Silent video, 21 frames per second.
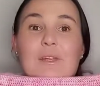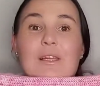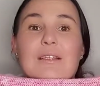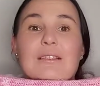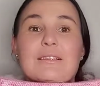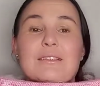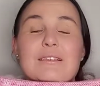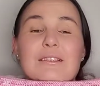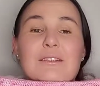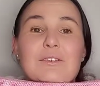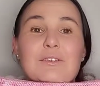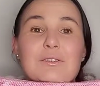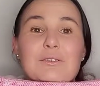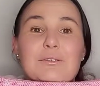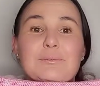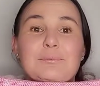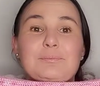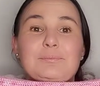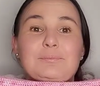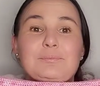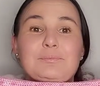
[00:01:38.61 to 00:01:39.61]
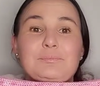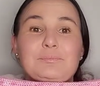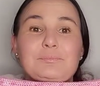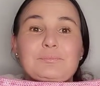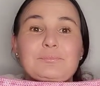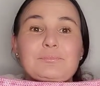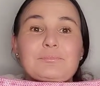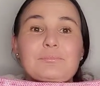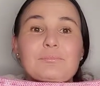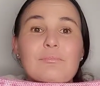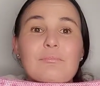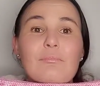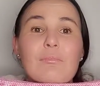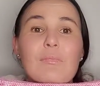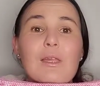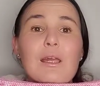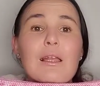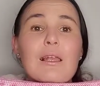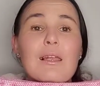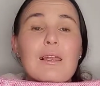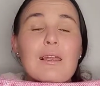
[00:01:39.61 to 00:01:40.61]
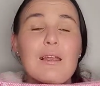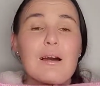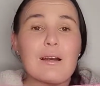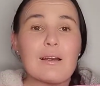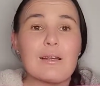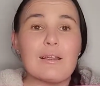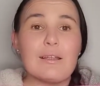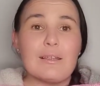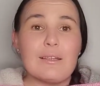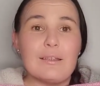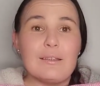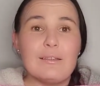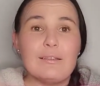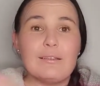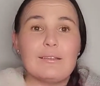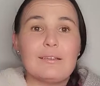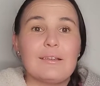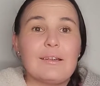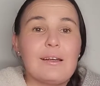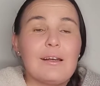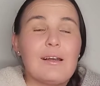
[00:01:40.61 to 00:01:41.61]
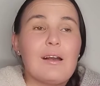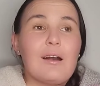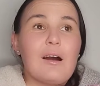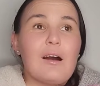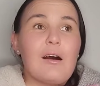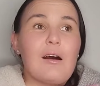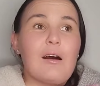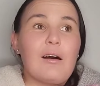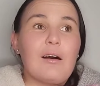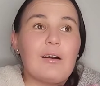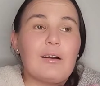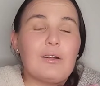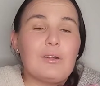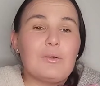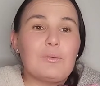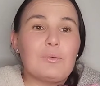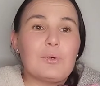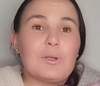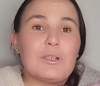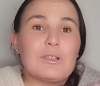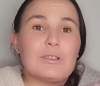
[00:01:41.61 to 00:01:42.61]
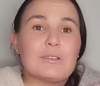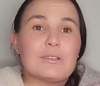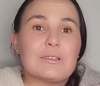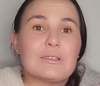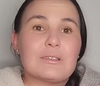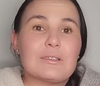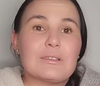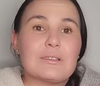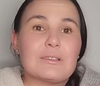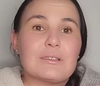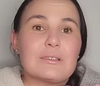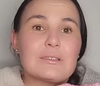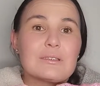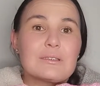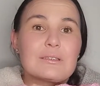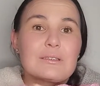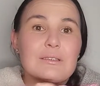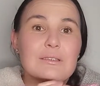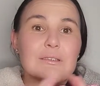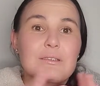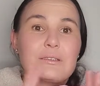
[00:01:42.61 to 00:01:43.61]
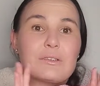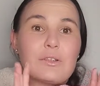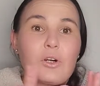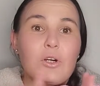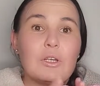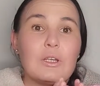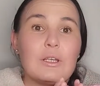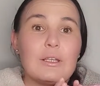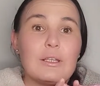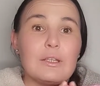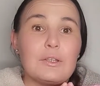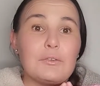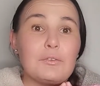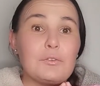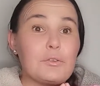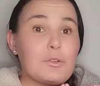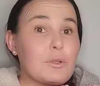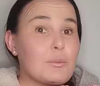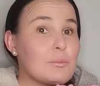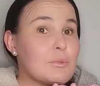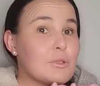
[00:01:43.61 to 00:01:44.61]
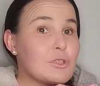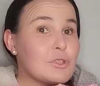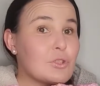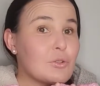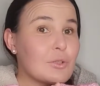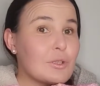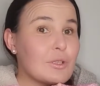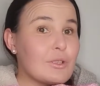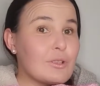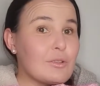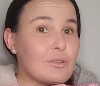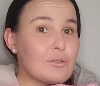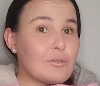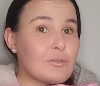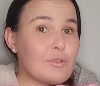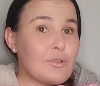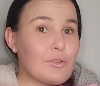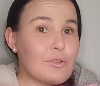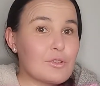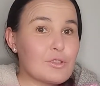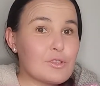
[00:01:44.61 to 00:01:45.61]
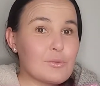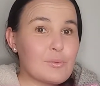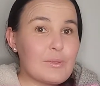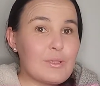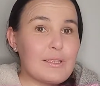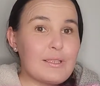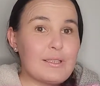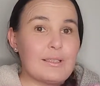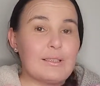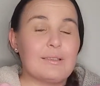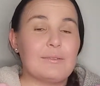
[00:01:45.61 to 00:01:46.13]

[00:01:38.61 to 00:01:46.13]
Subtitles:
So luckily I was on leave for the majority of last week,